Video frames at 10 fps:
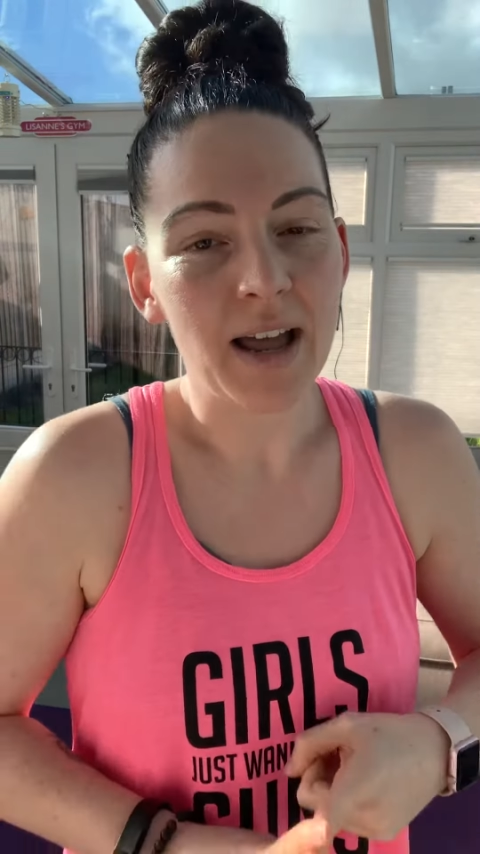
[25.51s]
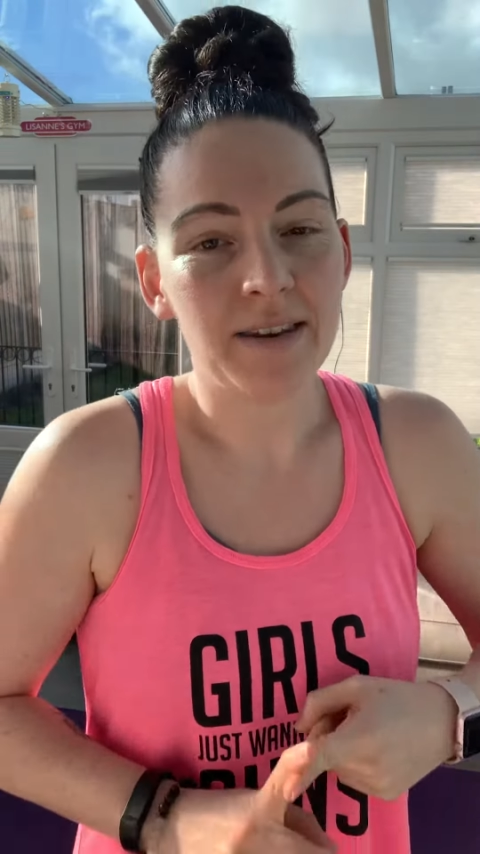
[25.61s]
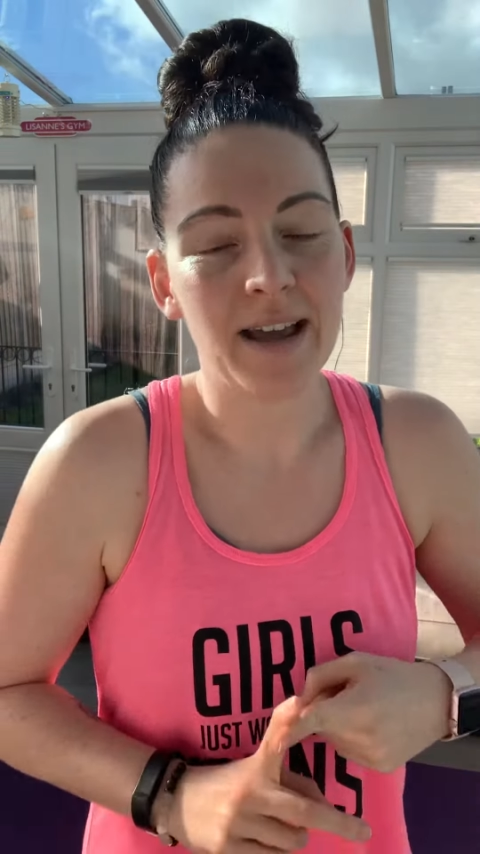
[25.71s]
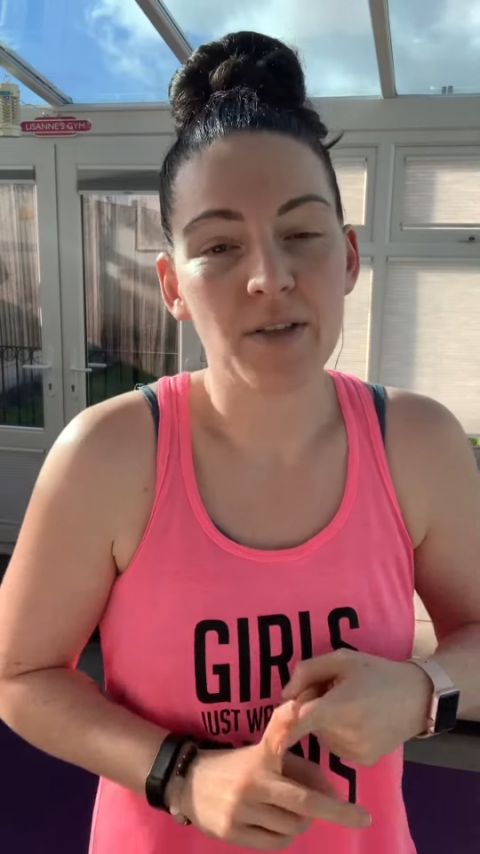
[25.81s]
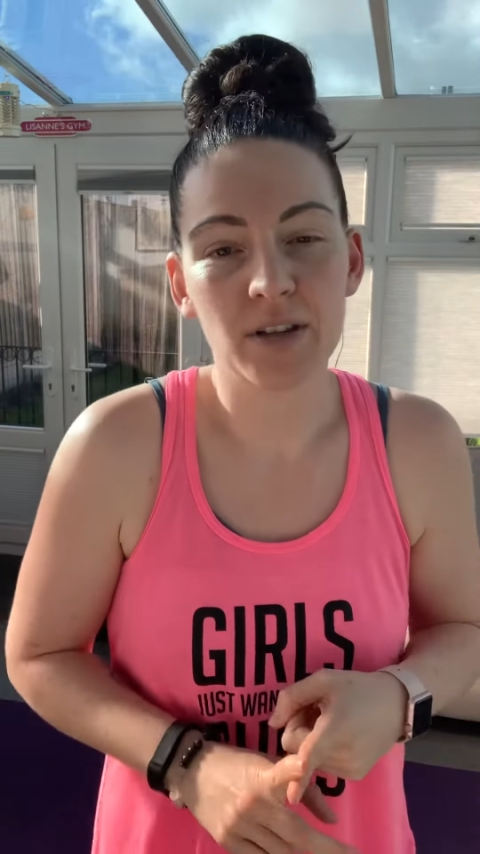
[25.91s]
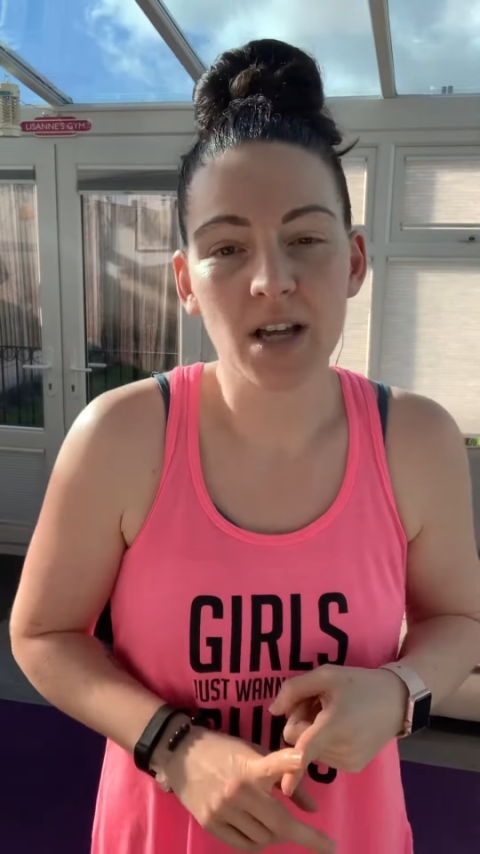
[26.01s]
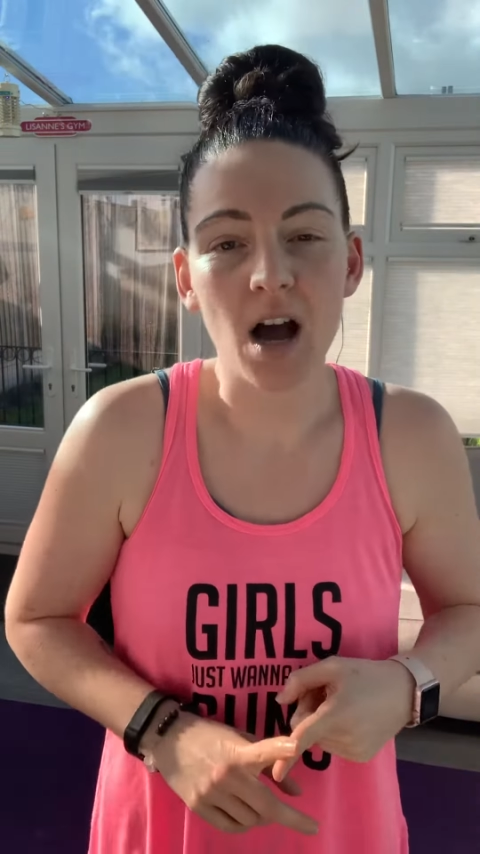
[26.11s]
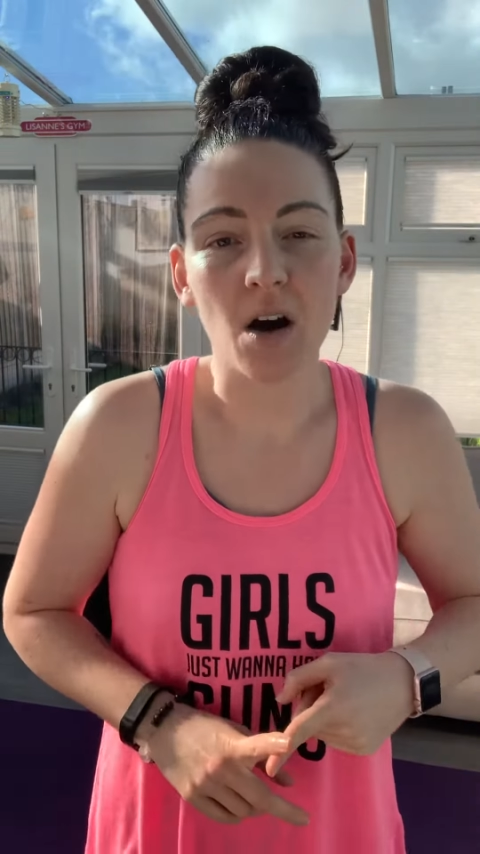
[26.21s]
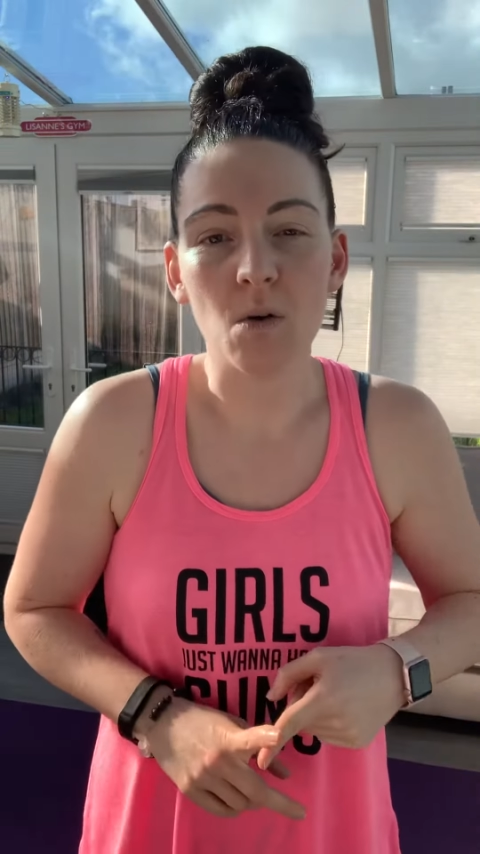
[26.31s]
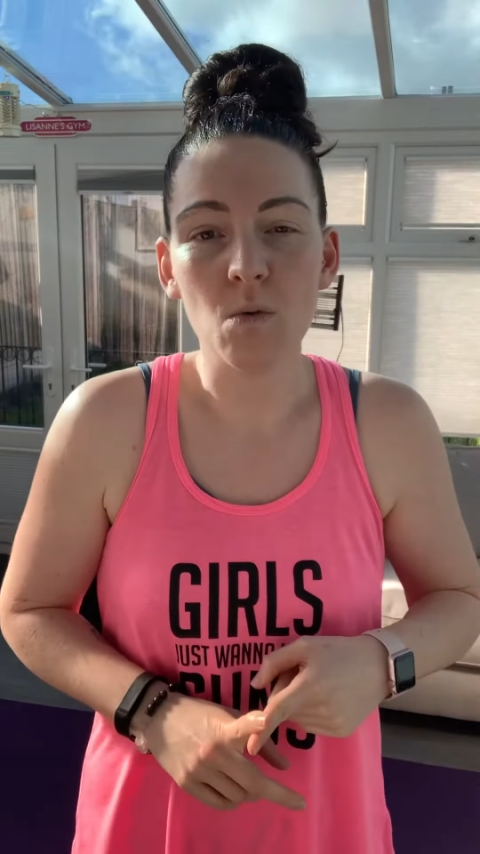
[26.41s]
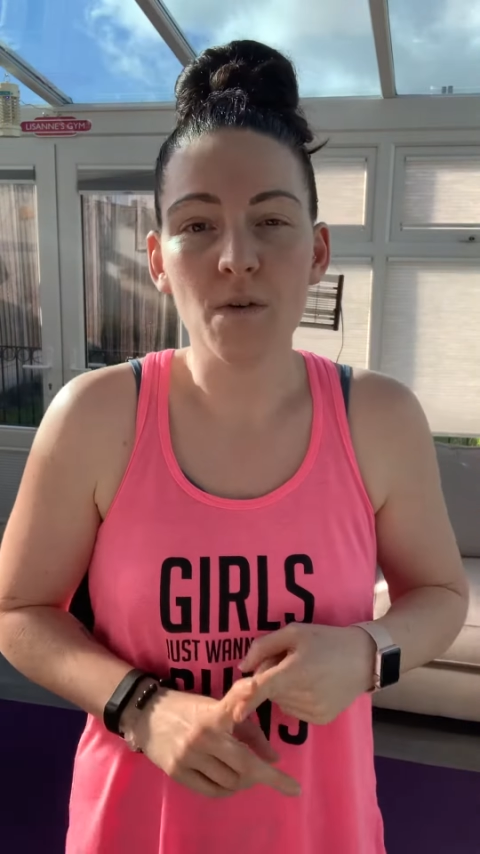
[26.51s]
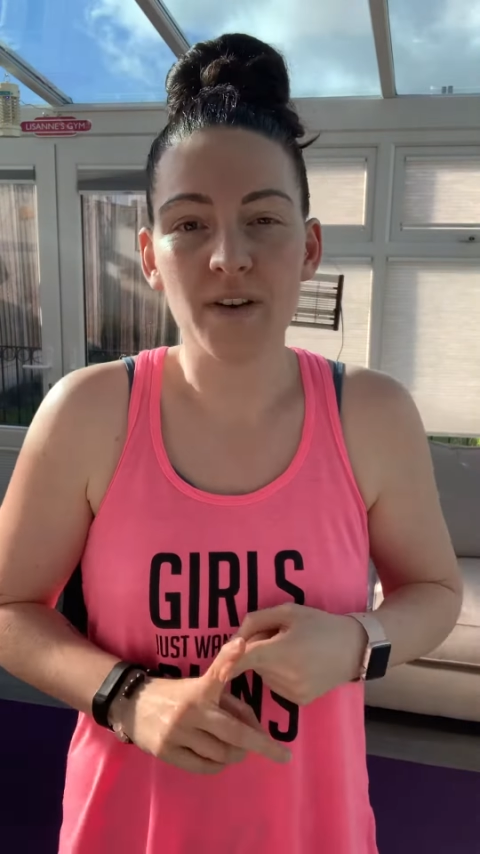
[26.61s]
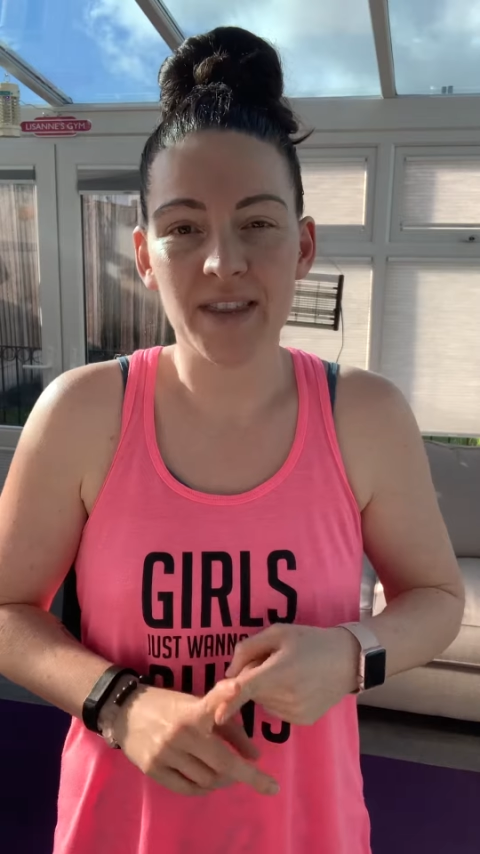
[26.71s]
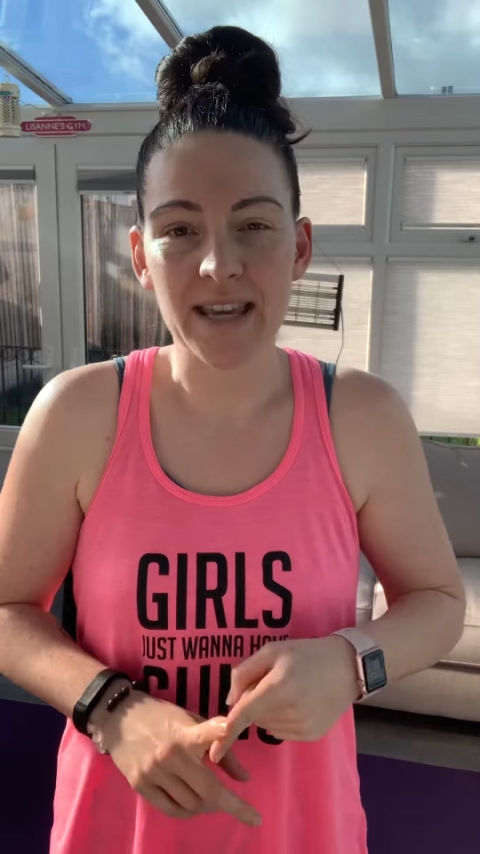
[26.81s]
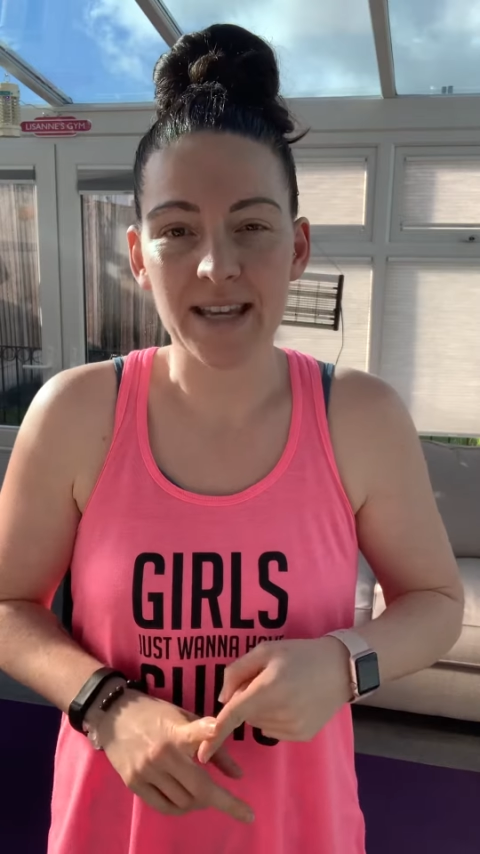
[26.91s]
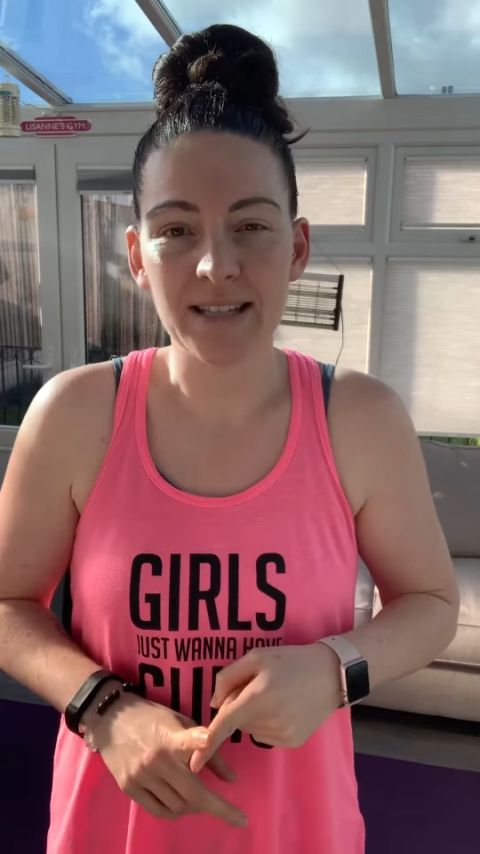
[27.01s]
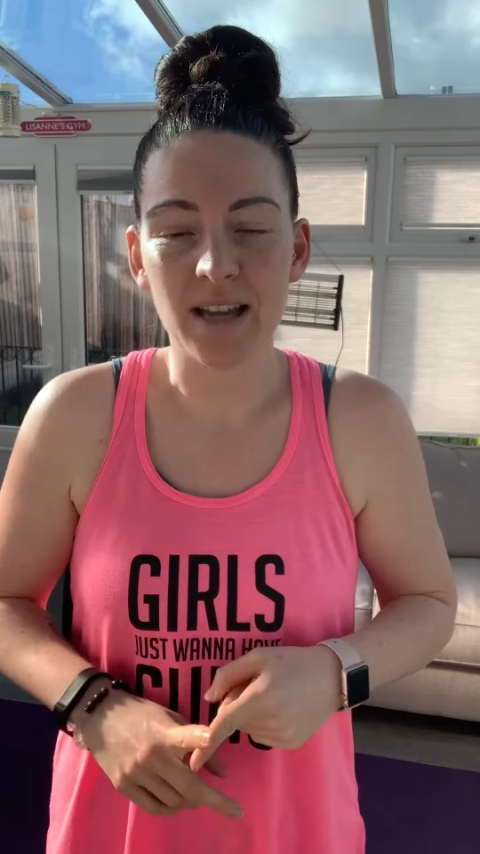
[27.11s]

Now the goal for this